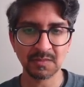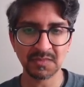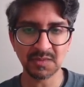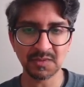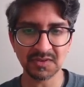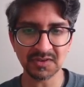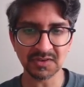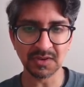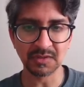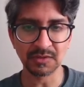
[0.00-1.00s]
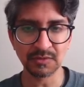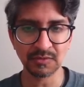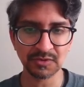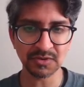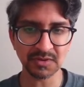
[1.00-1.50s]
Maybe this is a
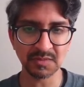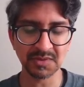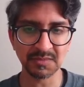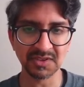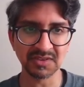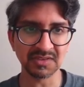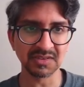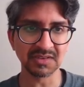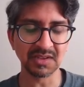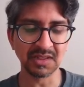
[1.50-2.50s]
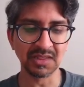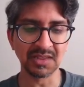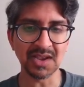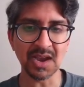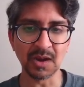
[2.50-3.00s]
loser and maybe this is
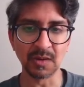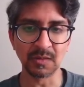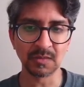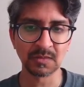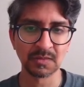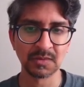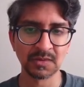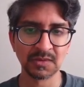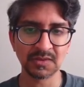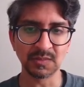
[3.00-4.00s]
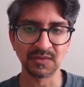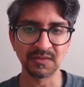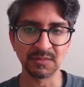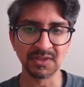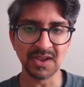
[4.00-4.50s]
Lao. Someone
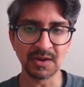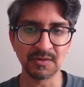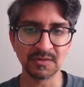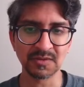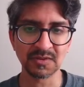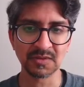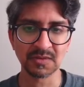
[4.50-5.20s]
from Laos.